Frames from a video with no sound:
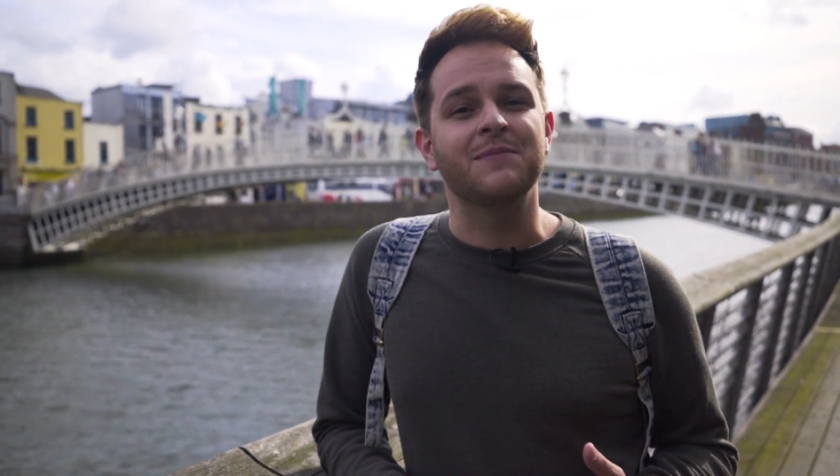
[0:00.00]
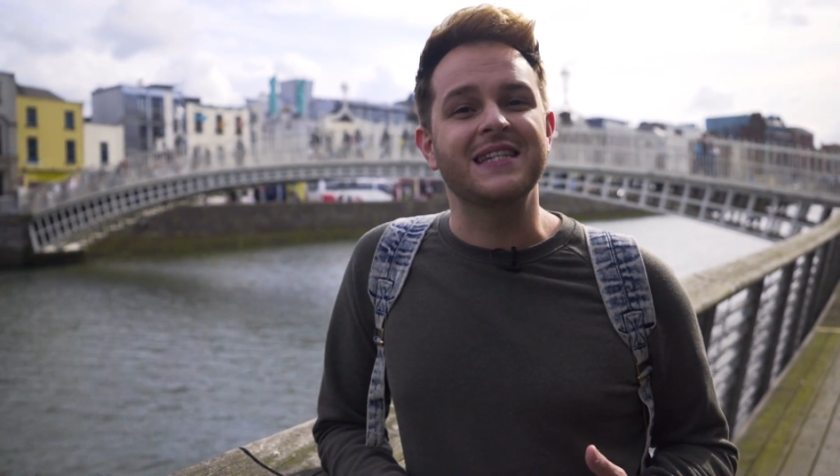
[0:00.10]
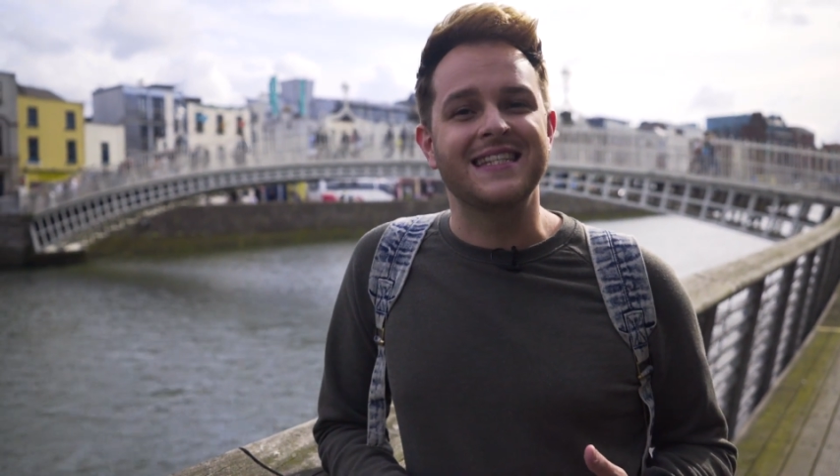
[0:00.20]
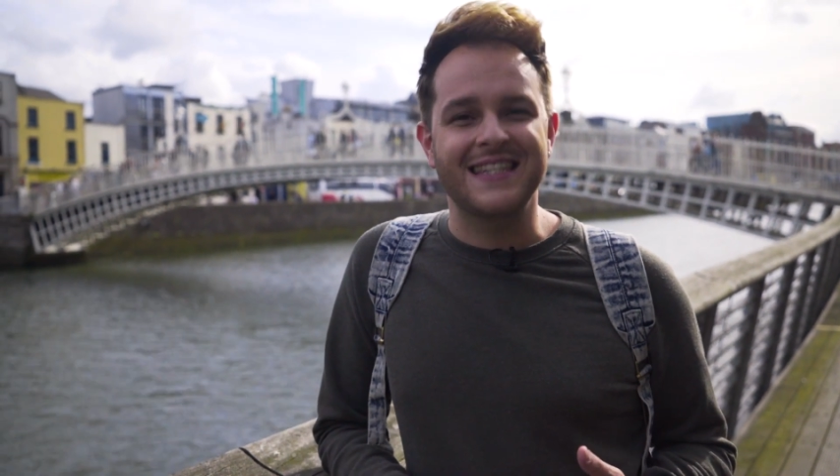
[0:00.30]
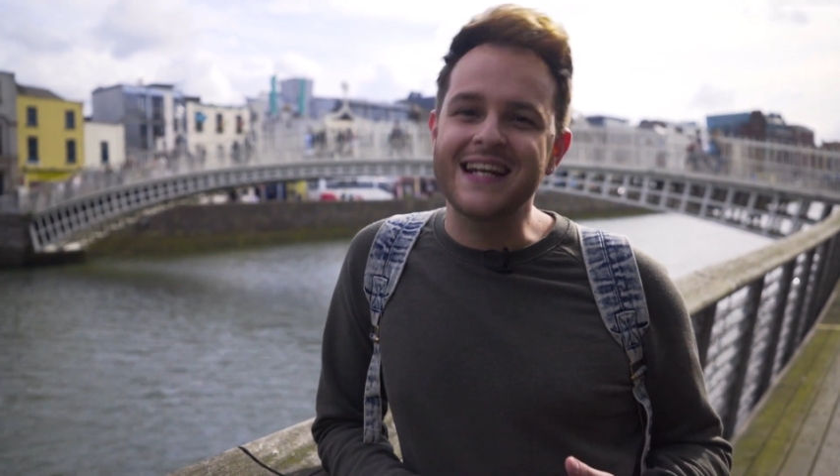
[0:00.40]

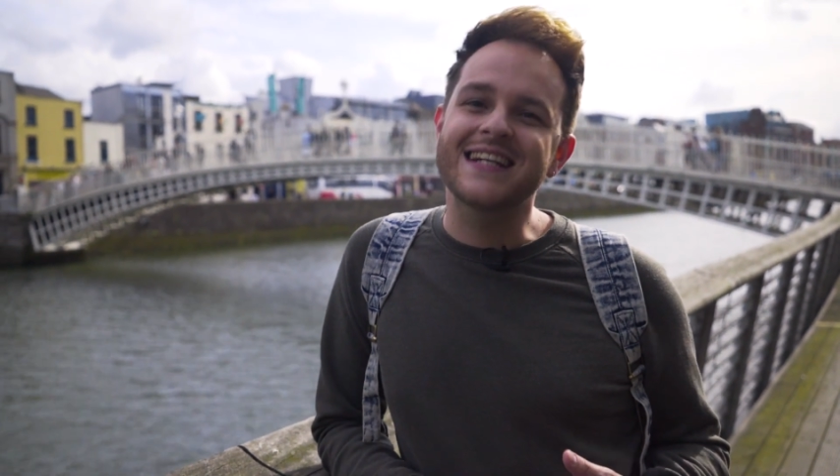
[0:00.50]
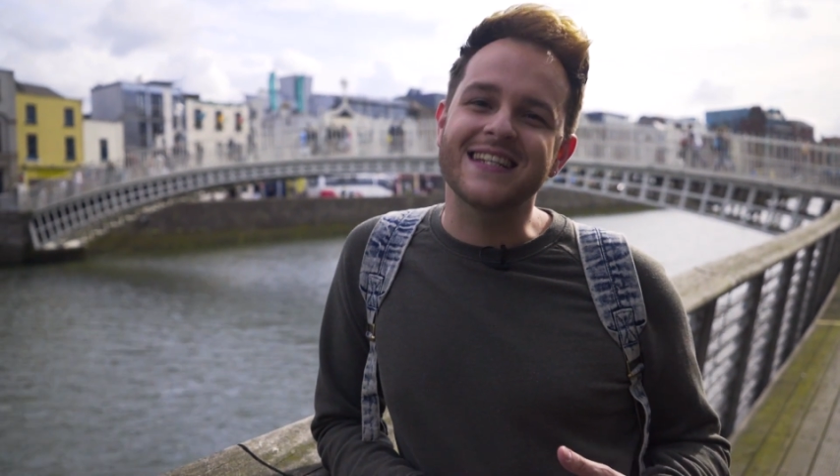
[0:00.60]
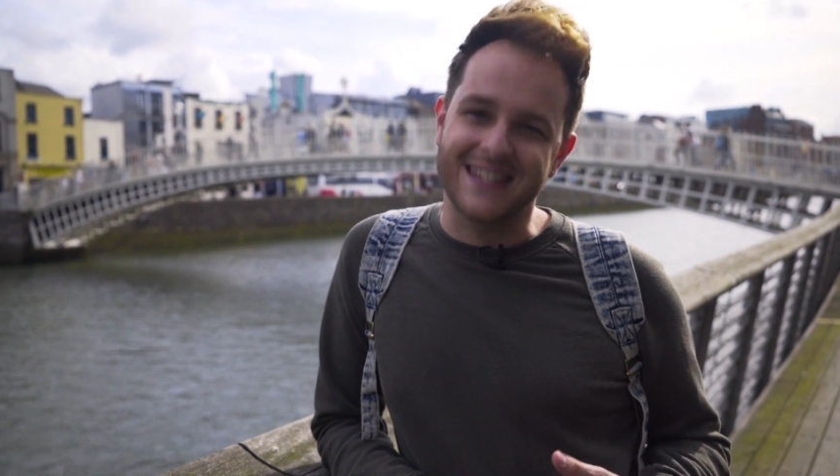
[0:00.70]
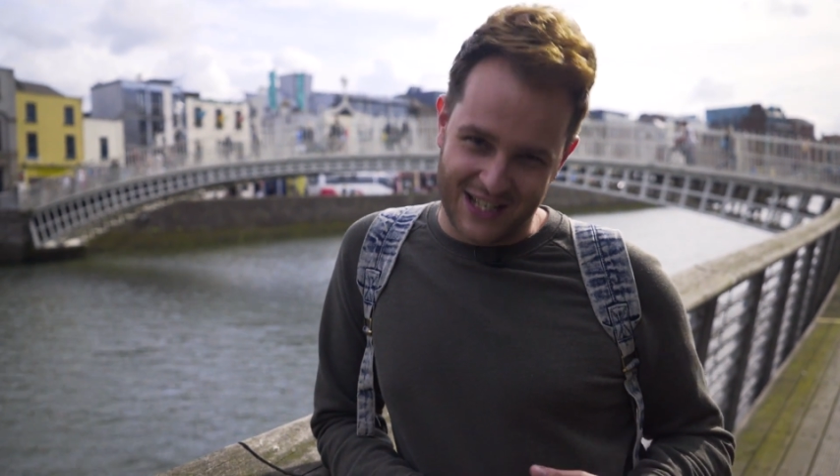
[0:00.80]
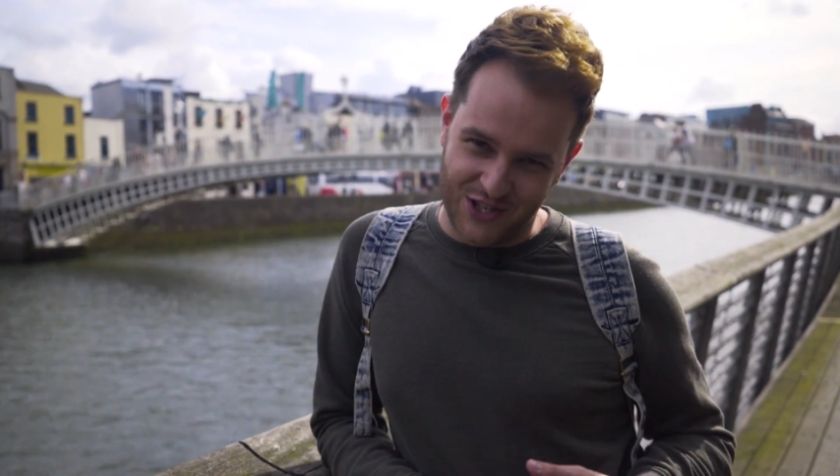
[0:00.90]
distinct
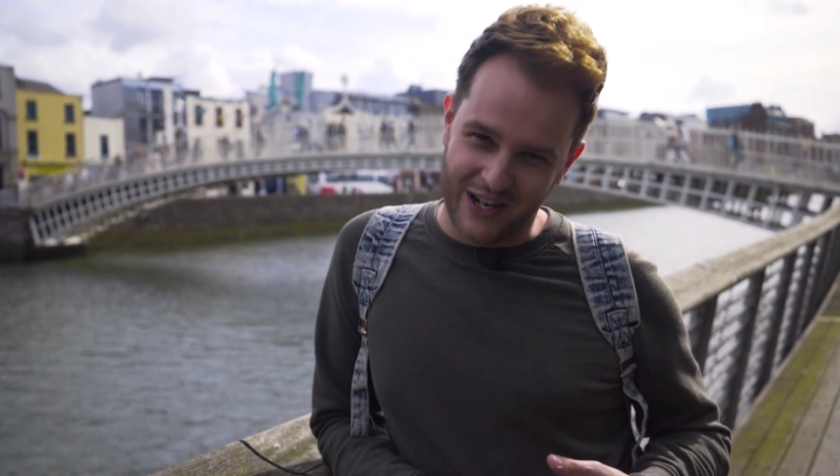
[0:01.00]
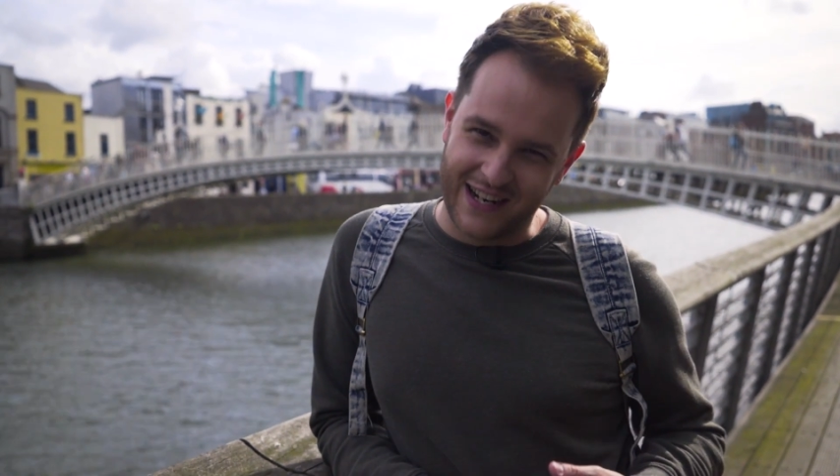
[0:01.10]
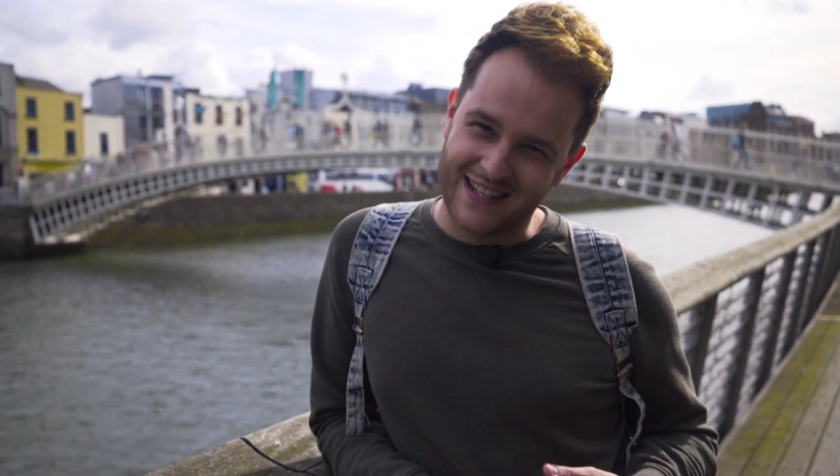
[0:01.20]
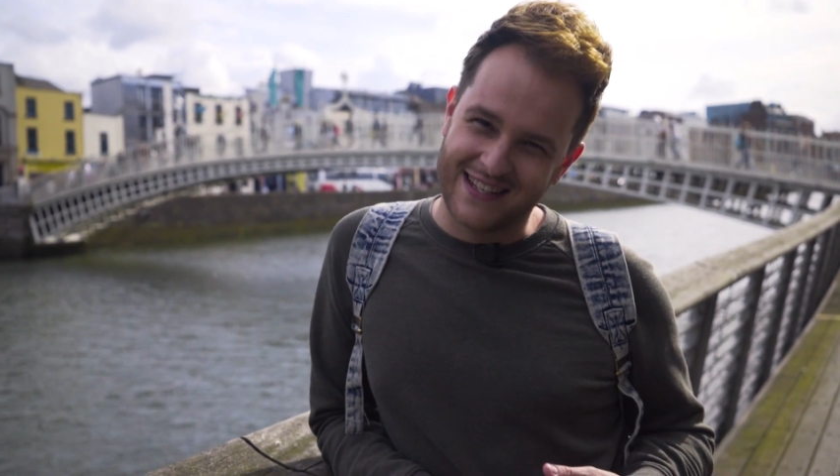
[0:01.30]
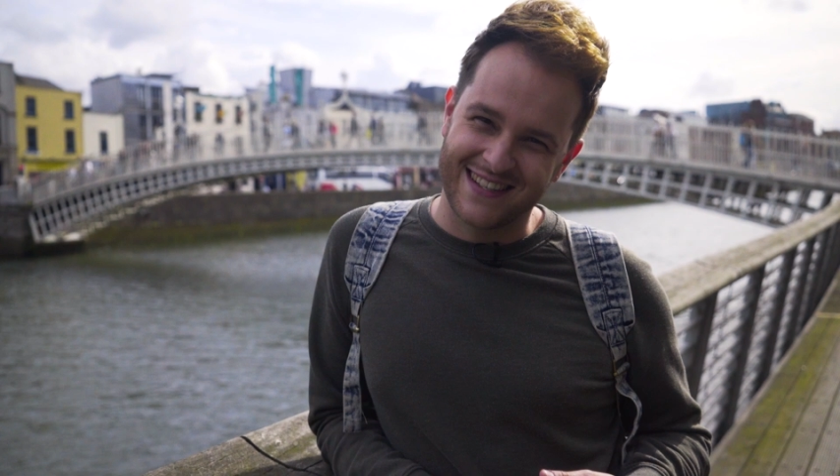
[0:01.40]
districts.
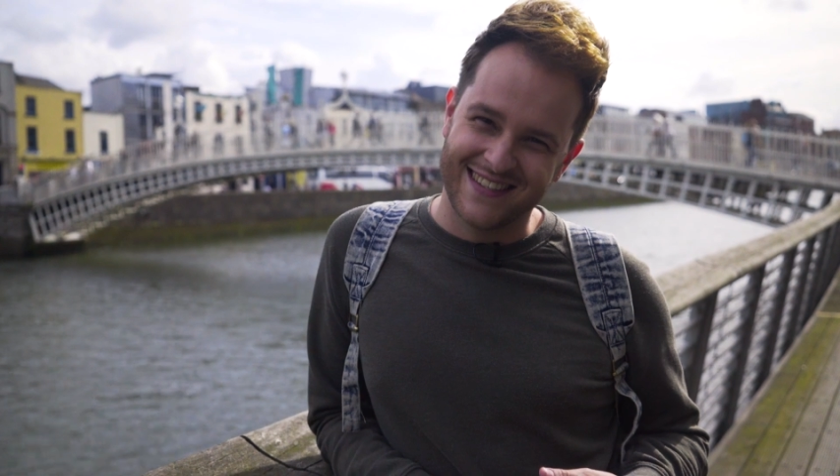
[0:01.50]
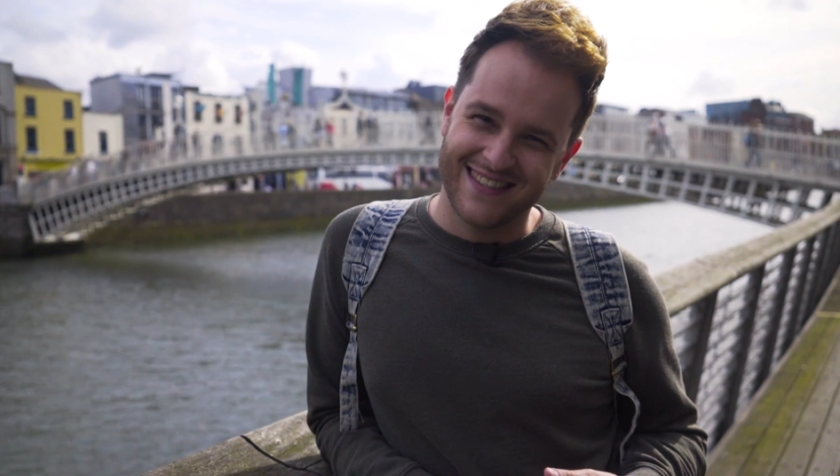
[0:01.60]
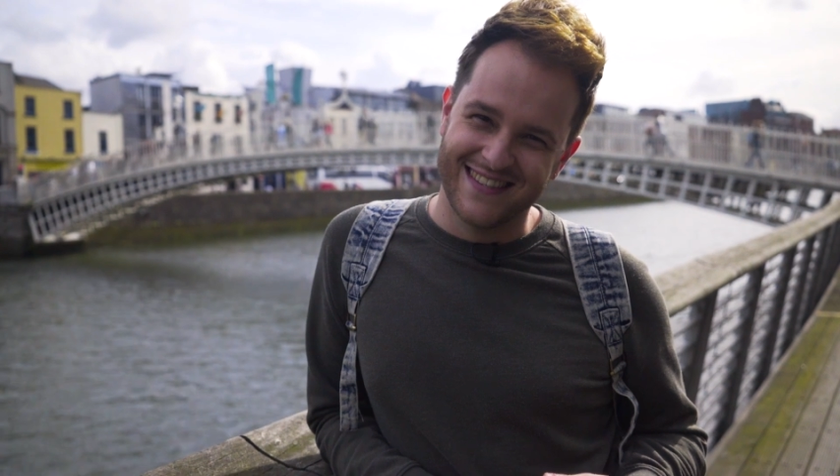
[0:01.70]
The